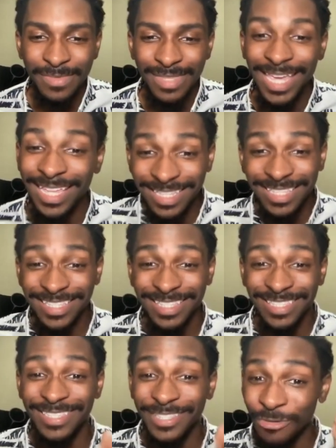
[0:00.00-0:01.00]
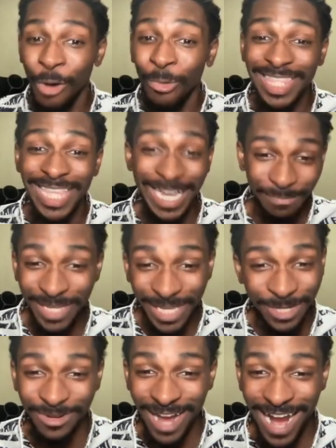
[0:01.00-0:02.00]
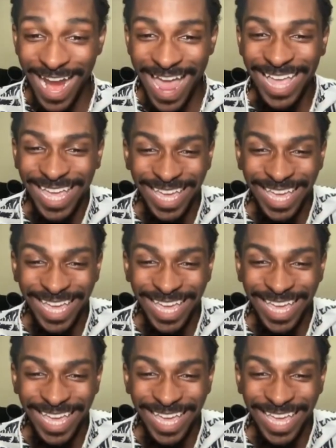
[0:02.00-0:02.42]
Hint, you don't want that to be you. All right.